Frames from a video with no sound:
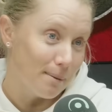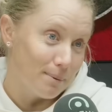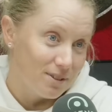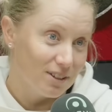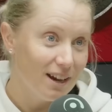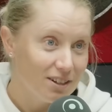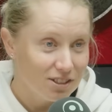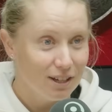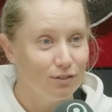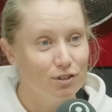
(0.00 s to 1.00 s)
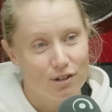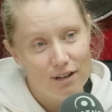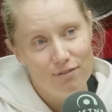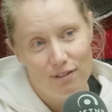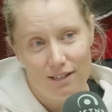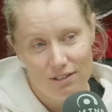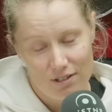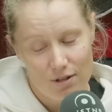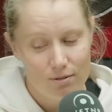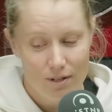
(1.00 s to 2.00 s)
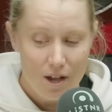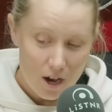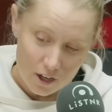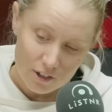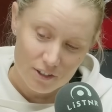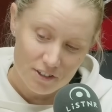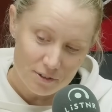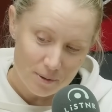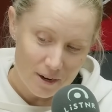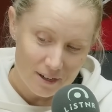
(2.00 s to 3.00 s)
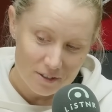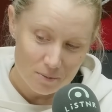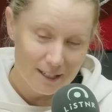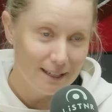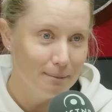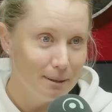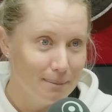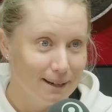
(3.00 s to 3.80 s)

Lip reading: happen. So you actually have to train for that. So I noticed he's wearing his wicket-keeping